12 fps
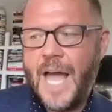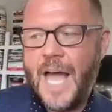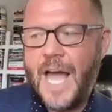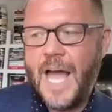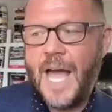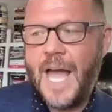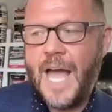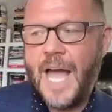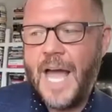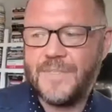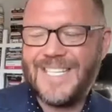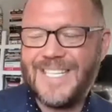With
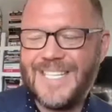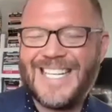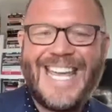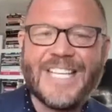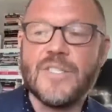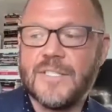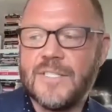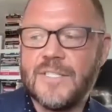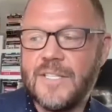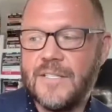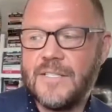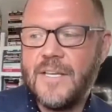multiple teams and
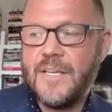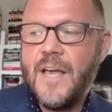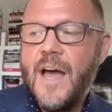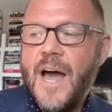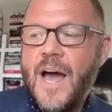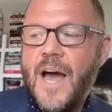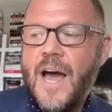agencies,